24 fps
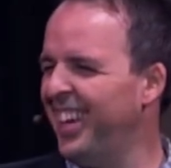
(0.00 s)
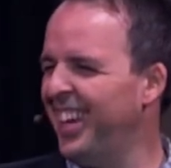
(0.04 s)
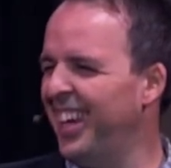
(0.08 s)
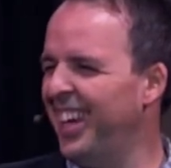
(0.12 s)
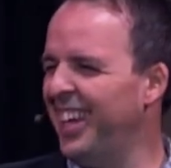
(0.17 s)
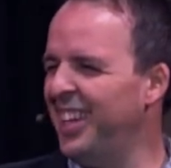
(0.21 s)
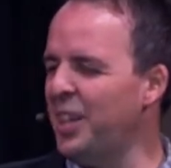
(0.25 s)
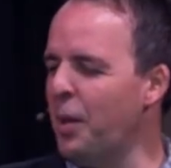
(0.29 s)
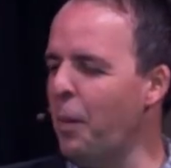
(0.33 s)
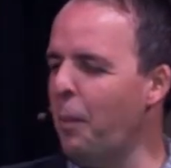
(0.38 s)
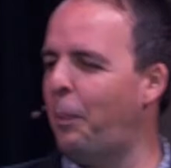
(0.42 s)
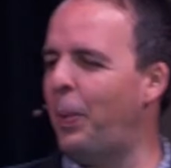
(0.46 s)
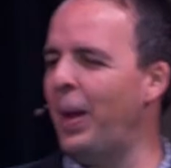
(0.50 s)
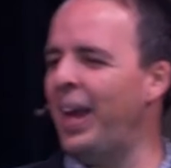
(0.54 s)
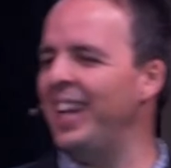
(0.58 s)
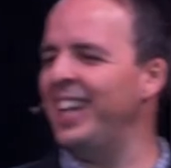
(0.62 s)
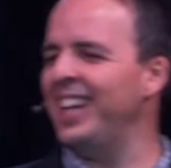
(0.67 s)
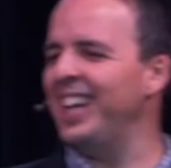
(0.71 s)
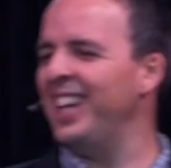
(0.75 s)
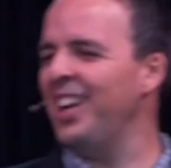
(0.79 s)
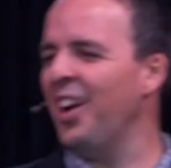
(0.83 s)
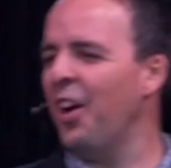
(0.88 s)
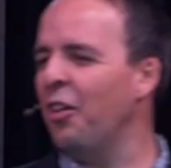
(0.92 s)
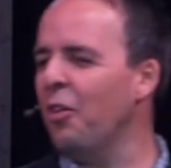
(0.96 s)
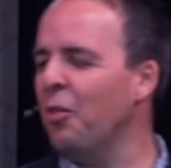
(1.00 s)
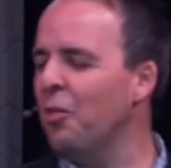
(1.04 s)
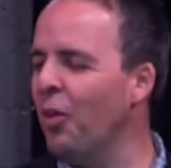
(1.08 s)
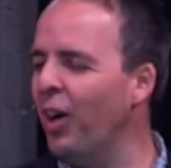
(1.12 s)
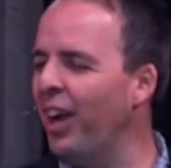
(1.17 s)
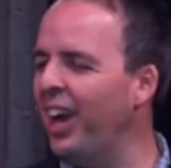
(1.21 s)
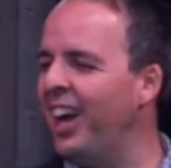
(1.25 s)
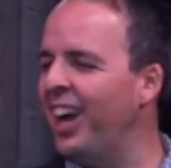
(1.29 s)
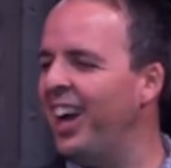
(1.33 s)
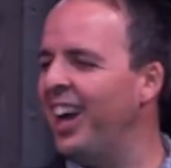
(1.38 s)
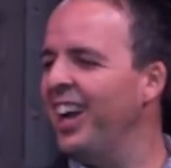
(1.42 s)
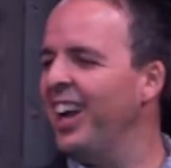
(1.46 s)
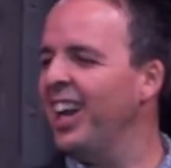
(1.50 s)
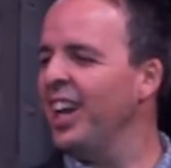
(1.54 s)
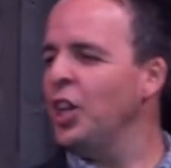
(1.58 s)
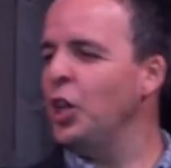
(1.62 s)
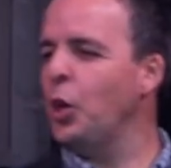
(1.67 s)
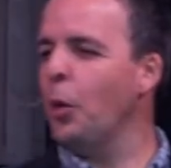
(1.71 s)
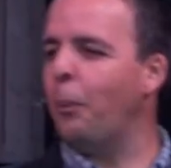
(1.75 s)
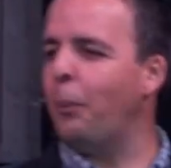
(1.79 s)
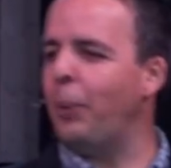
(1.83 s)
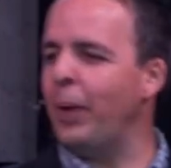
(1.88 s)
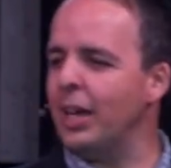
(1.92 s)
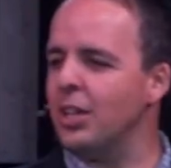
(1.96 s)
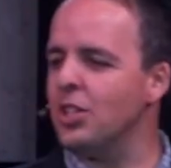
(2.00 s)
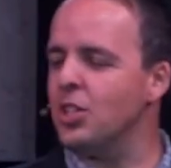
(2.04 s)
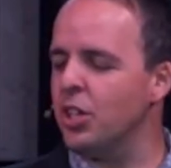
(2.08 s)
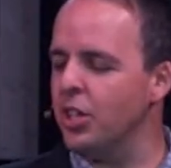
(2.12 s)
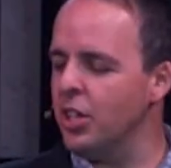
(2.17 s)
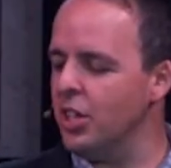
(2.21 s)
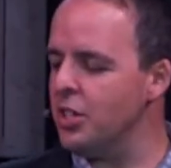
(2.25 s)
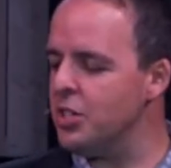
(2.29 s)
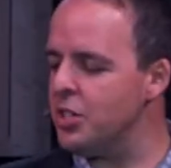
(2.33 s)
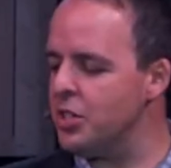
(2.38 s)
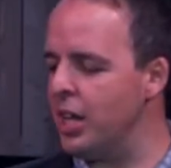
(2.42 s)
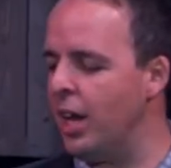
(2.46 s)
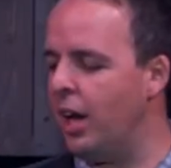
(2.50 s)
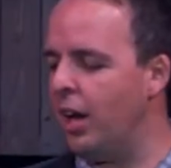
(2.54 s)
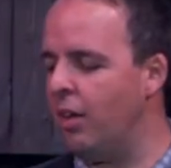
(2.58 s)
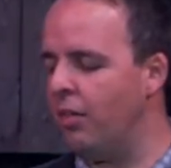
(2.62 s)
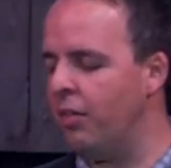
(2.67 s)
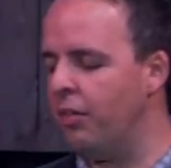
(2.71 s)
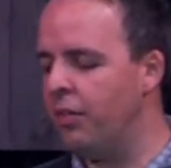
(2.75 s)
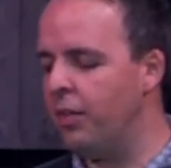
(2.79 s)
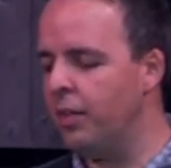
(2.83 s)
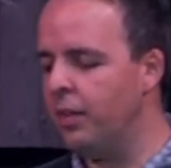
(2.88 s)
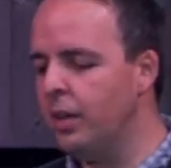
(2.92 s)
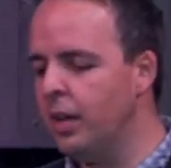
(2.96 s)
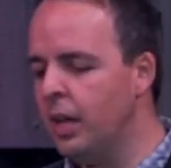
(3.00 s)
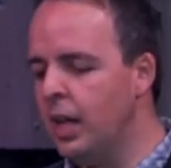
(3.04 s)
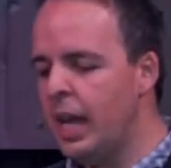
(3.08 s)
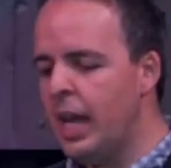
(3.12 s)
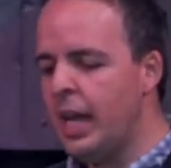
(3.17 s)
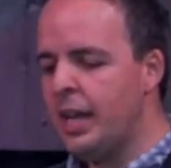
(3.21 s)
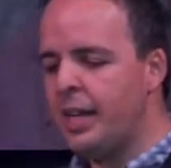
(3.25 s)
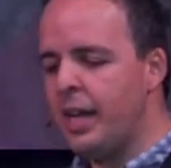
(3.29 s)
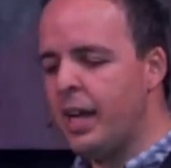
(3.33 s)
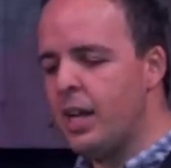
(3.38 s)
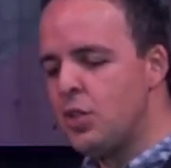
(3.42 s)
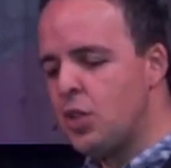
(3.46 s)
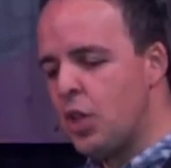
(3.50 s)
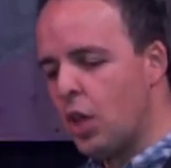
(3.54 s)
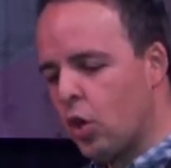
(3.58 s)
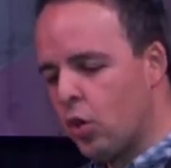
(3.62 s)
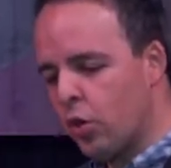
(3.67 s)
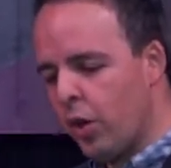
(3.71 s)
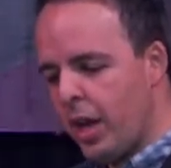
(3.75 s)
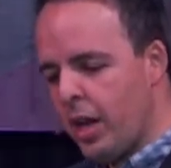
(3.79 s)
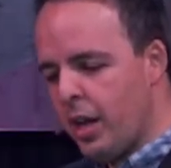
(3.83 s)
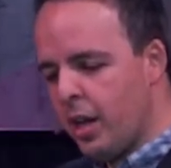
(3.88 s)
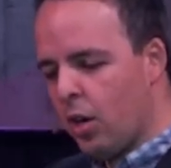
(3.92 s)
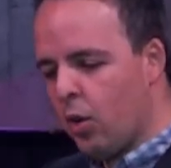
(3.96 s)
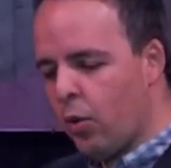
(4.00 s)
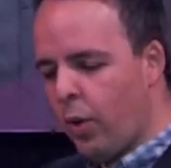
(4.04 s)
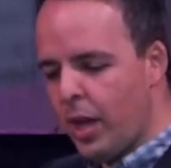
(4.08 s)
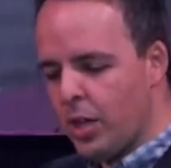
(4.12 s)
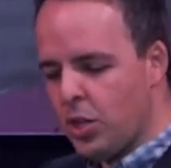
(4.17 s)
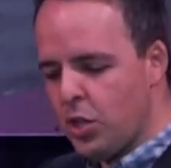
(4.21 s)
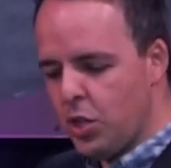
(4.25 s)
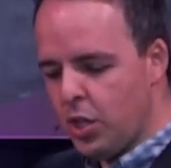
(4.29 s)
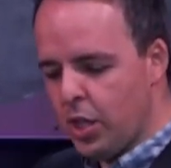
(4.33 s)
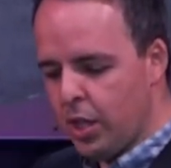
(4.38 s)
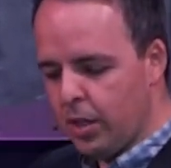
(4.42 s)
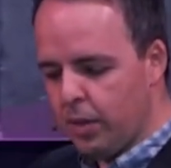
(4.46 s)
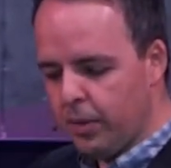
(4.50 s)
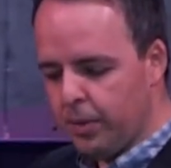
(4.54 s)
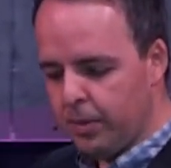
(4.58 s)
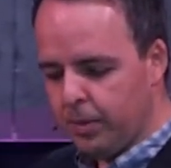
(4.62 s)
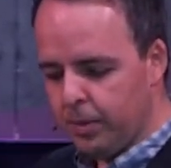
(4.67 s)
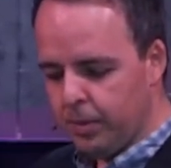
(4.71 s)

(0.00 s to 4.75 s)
Independent of where you picture yourself, there's a greater question.